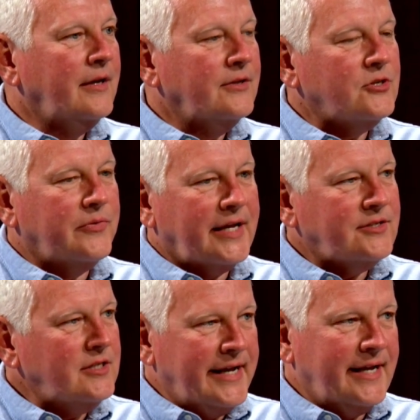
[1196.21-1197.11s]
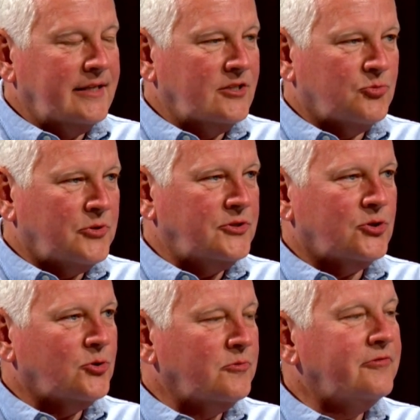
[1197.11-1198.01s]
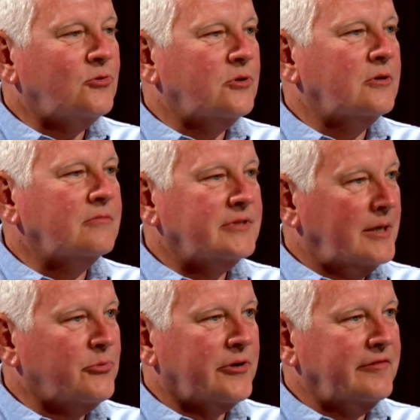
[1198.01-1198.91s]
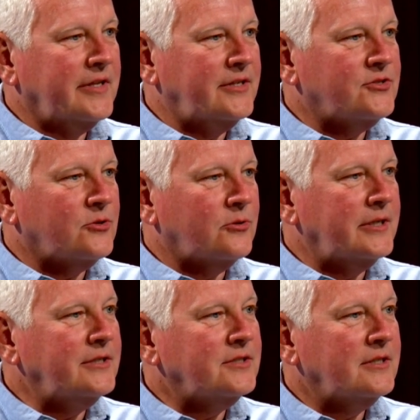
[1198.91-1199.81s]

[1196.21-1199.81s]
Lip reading: So that's land that's preserved for temporary flood storage.